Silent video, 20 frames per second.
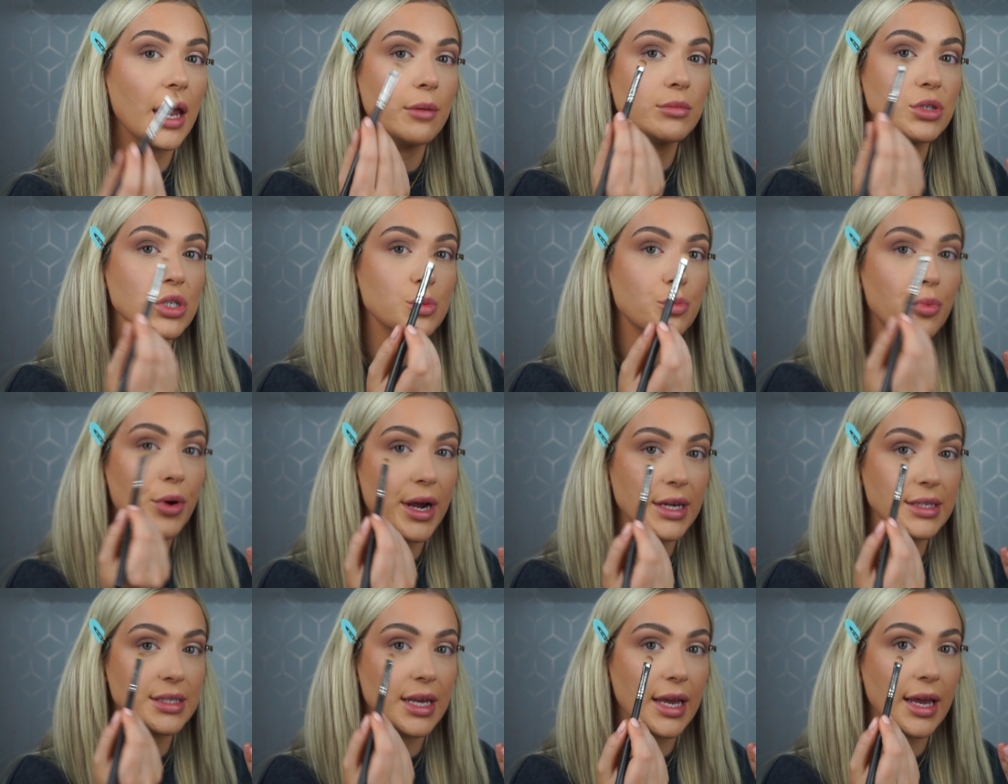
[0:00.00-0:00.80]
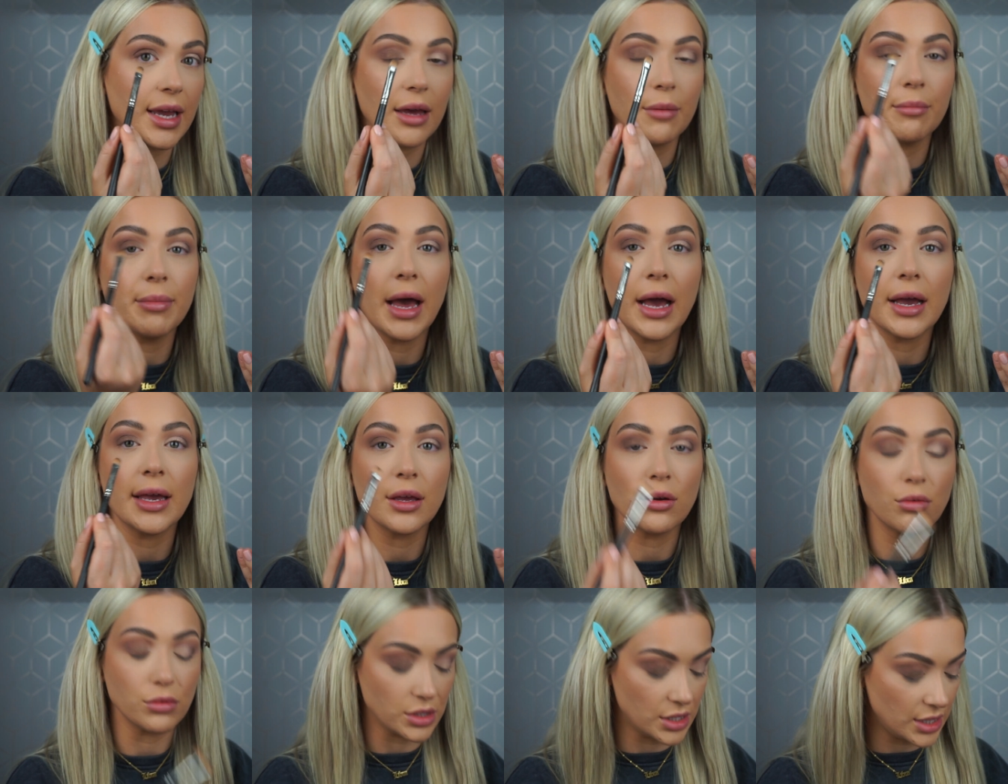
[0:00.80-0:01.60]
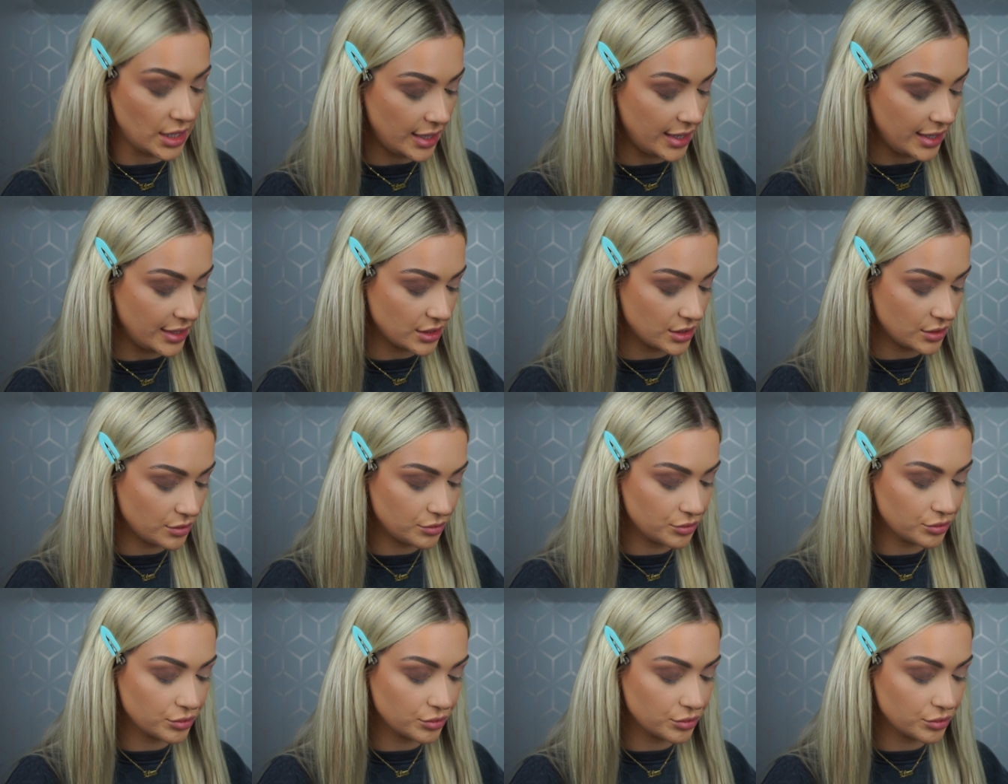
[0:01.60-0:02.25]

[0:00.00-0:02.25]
I'm just pressing and packing onto the lid.